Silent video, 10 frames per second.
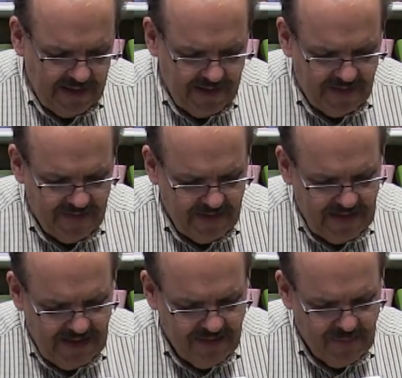It doesn't
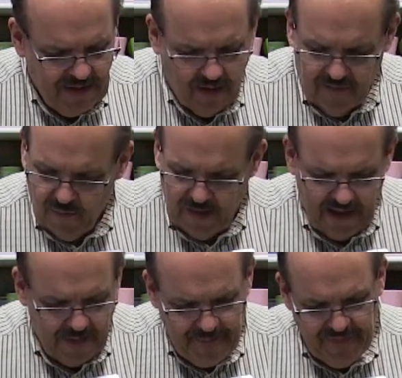need to be all the
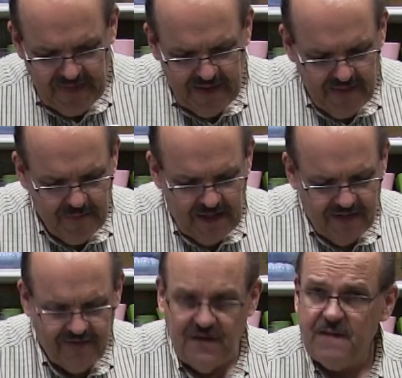way up, but
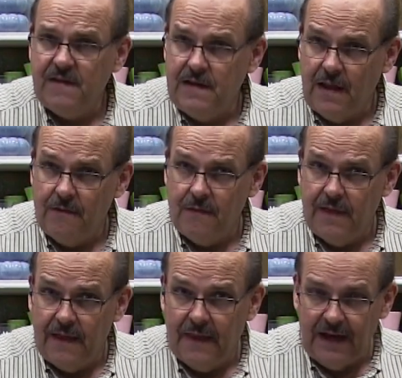it's just another
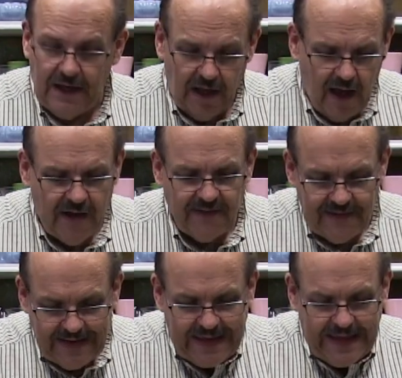thing that
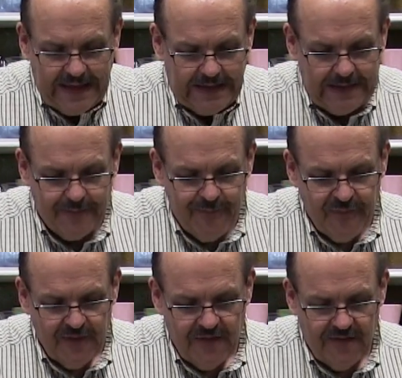locks it in
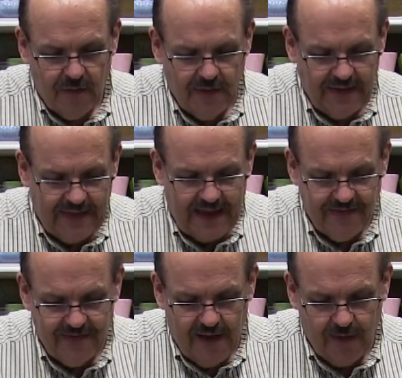so that
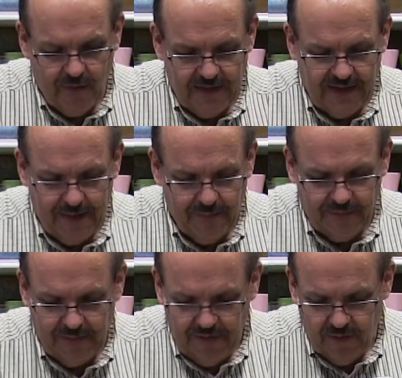that's not going to come
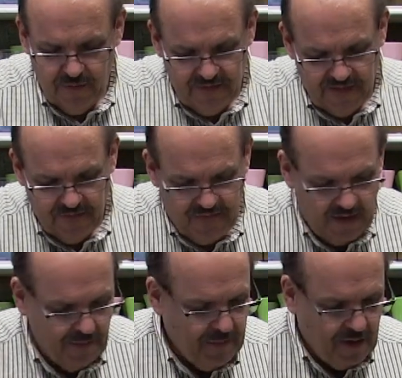loose and
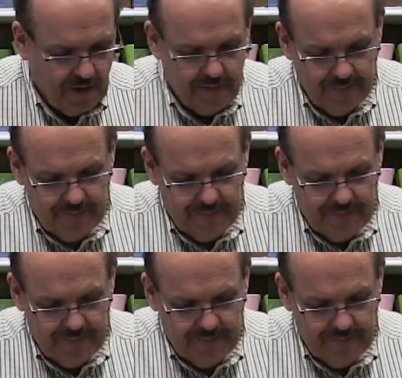fall apart.